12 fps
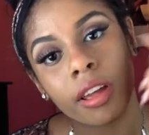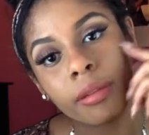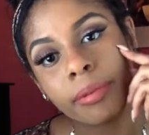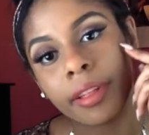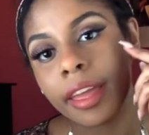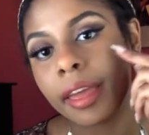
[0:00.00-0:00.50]

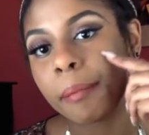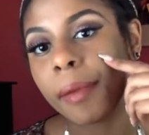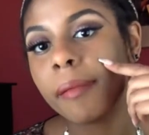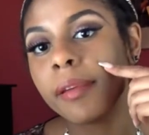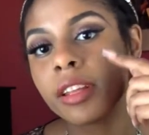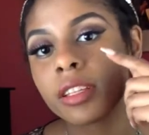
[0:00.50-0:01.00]
praying,
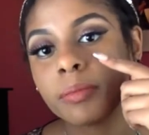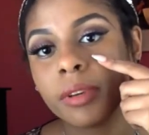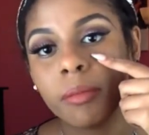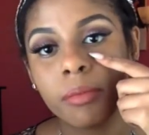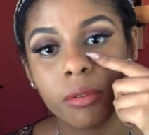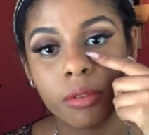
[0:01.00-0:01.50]
maybe this
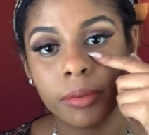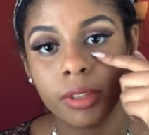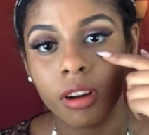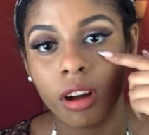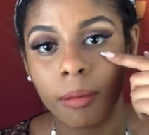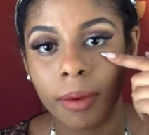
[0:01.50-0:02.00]
pimple will be
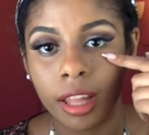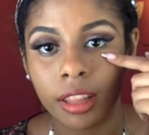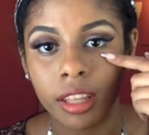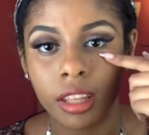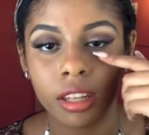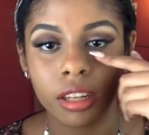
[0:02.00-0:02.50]
gone by then.